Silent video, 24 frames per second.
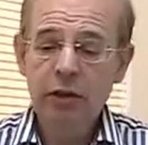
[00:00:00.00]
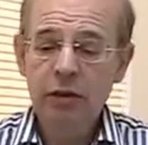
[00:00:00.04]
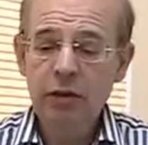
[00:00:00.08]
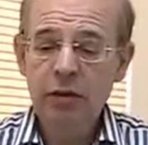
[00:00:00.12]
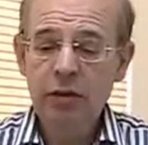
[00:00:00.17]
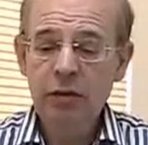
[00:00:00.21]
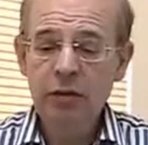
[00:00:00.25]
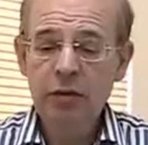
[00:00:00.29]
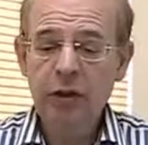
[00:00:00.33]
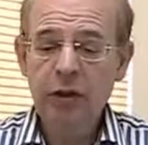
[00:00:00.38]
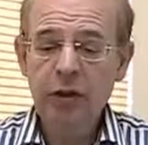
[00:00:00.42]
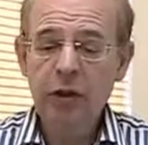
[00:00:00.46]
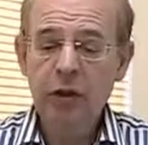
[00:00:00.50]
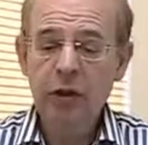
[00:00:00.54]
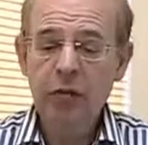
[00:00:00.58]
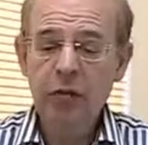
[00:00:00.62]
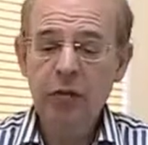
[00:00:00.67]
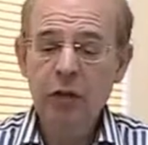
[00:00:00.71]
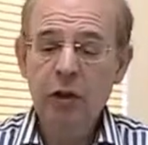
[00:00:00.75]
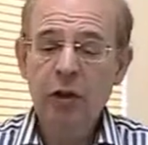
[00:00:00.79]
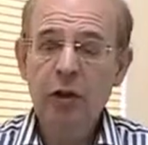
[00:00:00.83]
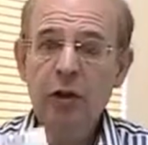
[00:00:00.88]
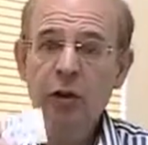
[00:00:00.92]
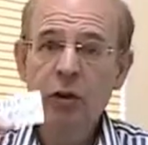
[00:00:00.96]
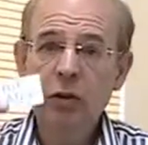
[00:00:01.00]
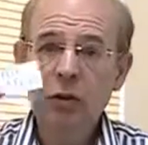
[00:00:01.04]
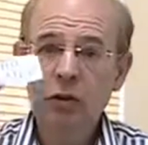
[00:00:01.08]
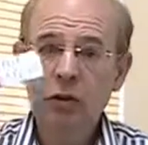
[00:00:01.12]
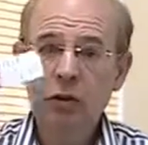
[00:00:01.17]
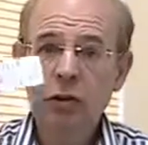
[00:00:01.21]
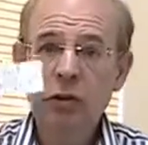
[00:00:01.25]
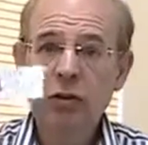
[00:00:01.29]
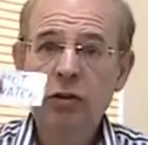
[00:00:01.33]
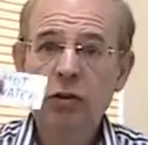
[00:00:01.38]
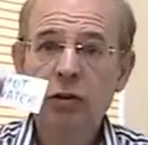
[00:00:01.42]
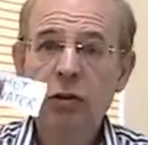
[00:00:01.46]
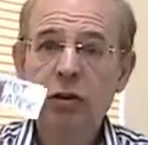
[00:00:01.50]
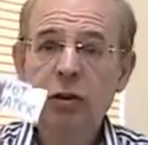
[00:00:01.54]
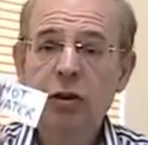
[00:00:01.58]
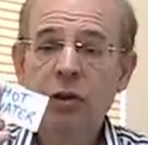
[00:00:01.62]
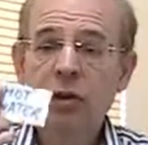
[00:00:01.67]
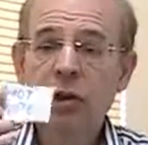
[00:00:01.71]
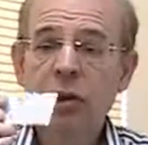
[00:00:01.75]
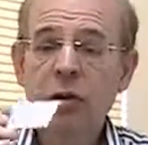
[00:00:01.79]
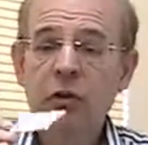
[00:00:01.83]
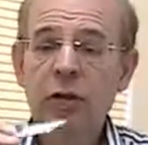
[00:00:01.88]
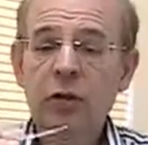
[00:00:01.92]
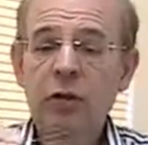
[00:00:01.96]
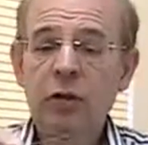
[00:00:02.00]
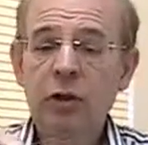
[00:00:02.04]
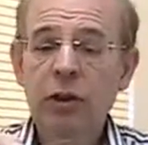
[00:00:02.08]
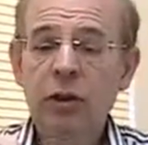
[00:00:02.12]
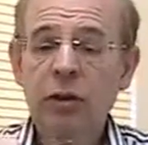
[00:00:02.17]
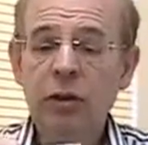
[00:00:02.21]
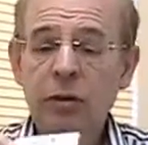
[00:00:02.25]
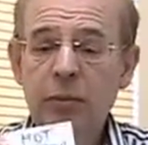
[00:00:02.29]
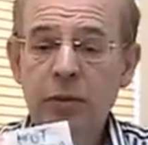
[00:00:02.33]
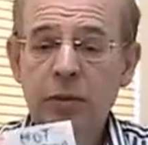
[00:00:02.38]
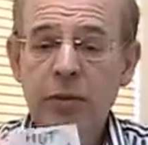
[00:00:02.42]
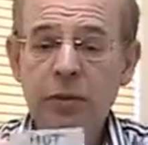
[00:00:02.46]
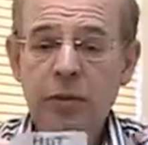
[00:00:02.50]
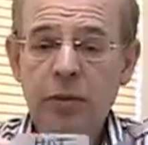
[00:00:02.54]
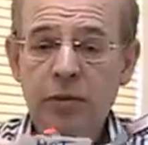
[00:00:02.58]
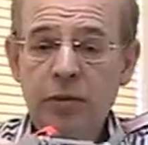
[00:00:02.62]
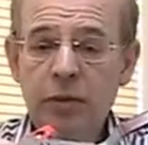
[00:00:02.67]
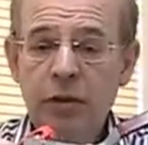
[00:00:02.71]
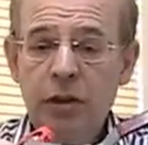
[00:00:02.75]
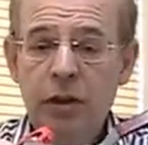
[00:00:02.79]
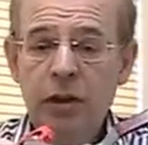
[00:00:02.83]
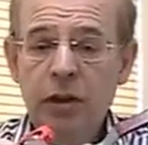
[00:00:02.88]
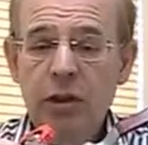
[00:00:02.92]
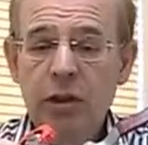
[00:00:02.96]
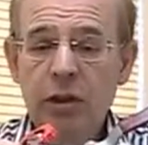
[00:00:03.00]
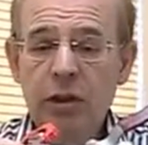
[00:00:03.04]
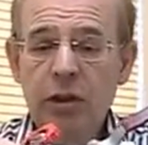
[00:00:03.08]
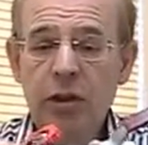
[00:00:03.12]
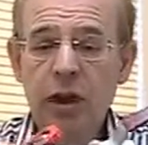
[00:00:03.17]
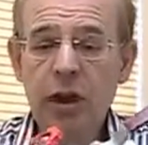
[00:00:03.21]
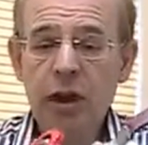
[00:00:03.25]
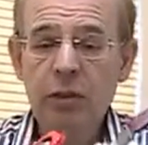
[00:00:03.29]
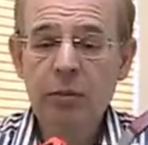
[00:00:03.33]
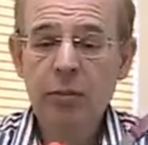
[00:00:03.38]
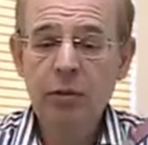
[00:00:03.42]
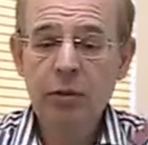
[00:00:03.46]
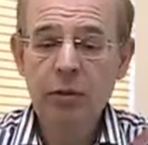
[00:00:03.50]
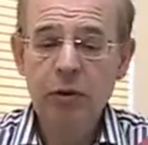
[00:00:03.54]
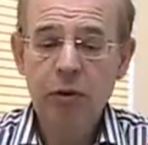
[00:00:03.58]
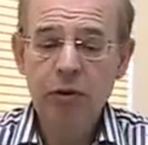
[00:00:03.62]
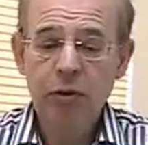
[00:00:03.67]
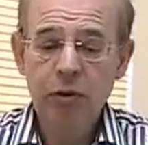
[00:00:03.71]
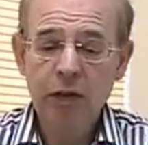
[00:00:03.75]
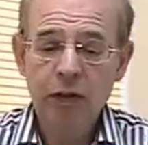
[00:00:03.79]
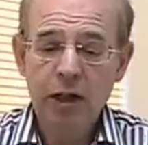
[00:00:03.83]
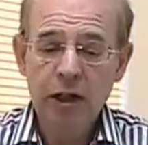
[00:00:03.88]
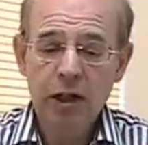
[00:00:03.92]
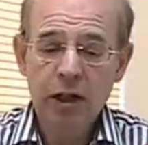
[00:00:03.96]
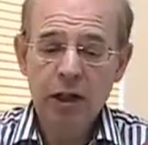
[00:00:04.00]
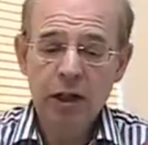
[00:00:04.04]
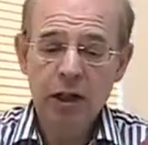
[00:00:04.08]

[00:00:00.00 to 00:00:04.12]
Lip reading: valve, or just write on a piece of cardboard,